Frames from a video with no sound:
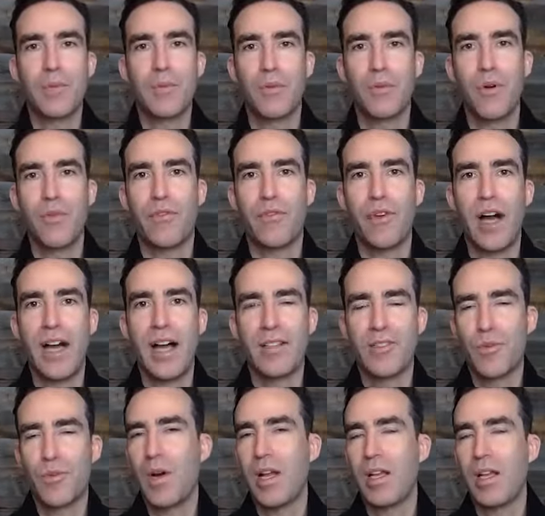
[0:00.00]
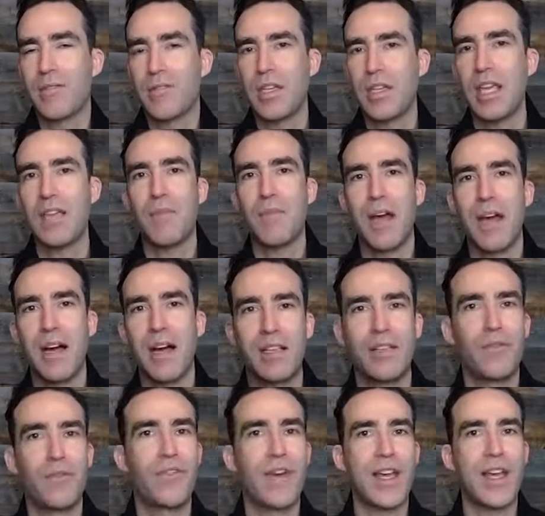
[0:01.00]
profile, as well as email
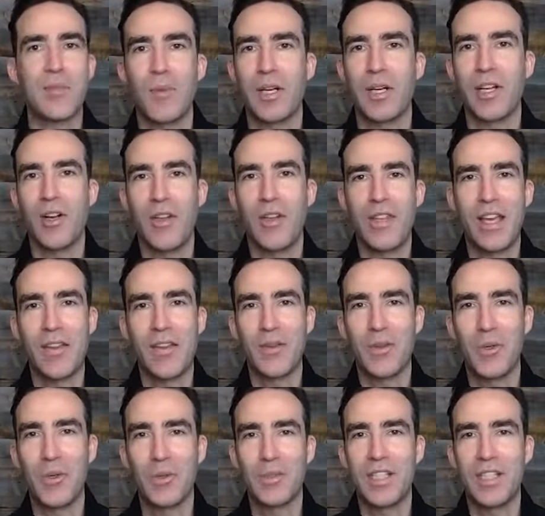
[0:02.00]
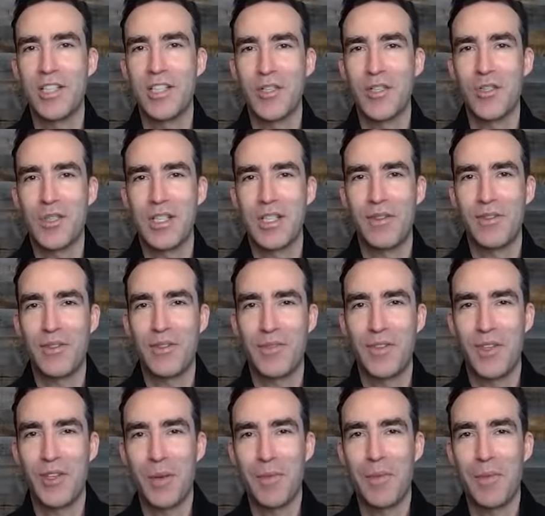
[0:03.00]
and Facebook and all the other cool digital stuff to
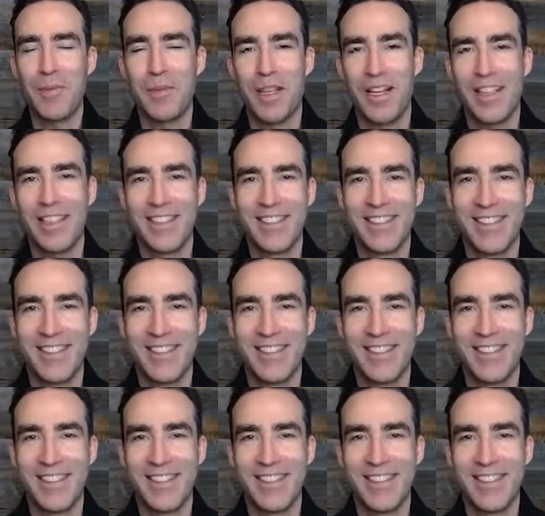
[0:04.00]
fill your pipeline.